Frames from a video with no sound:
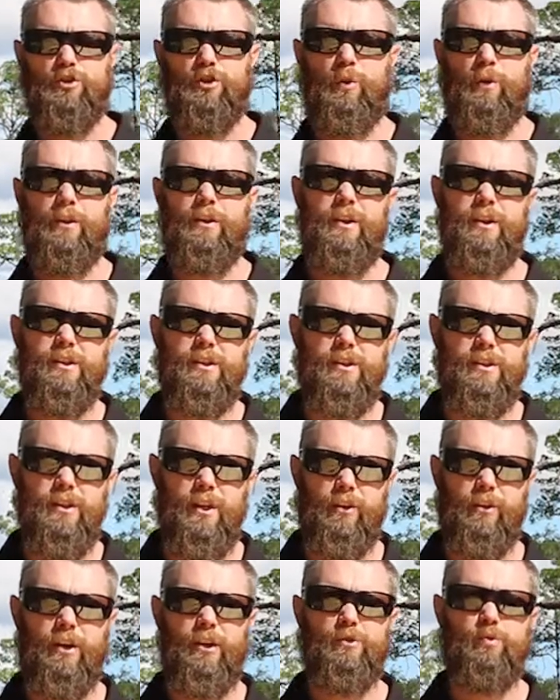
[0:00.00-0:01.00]
So in this
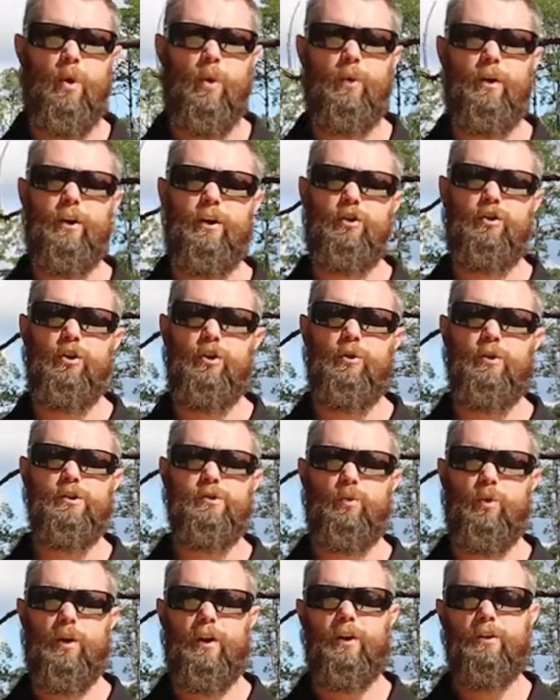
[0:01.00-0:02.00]
series, what we're going to do
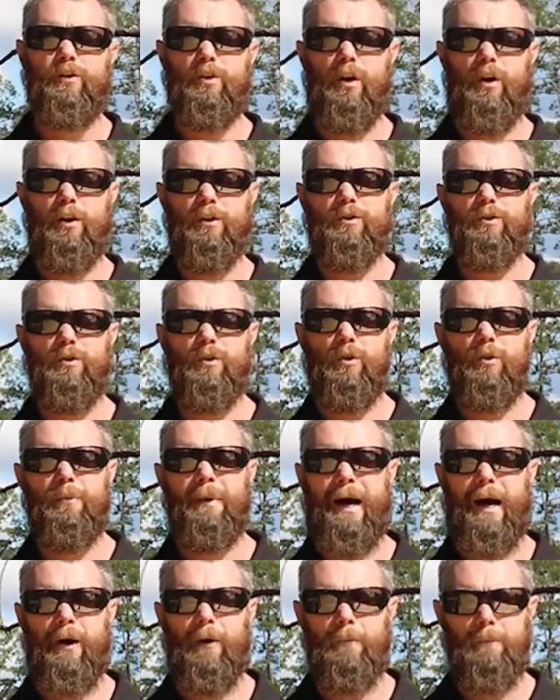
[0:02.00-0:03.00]
is we're going to talk to you
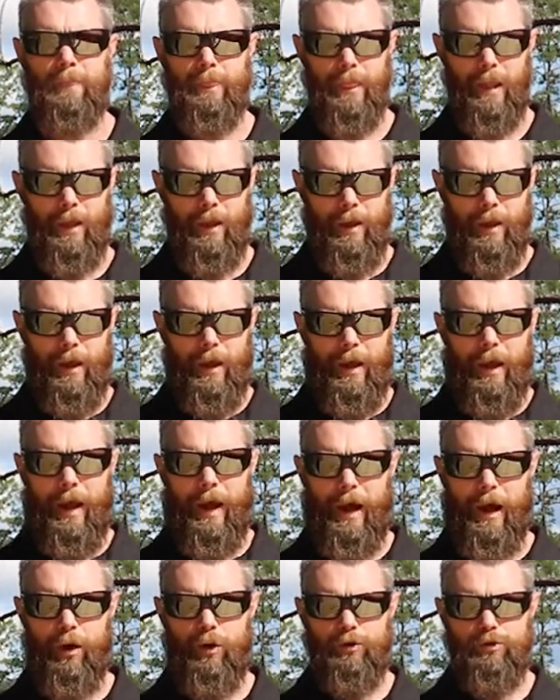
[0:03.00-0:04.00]
about
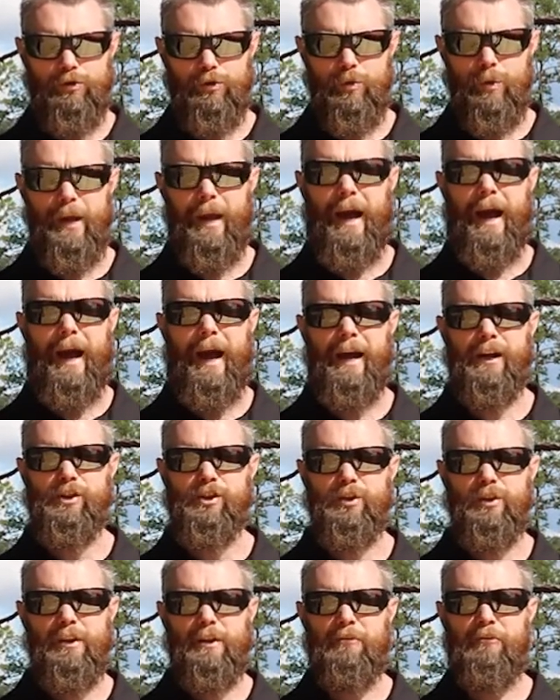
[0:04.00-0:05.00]
how do we
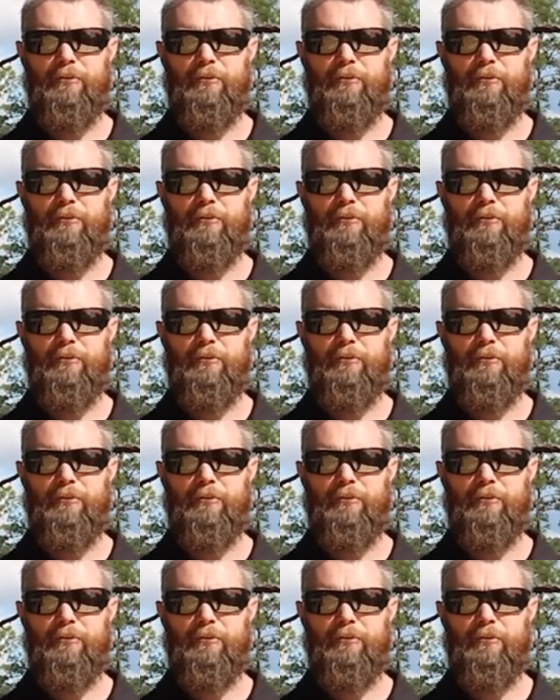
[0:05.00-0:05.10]
actually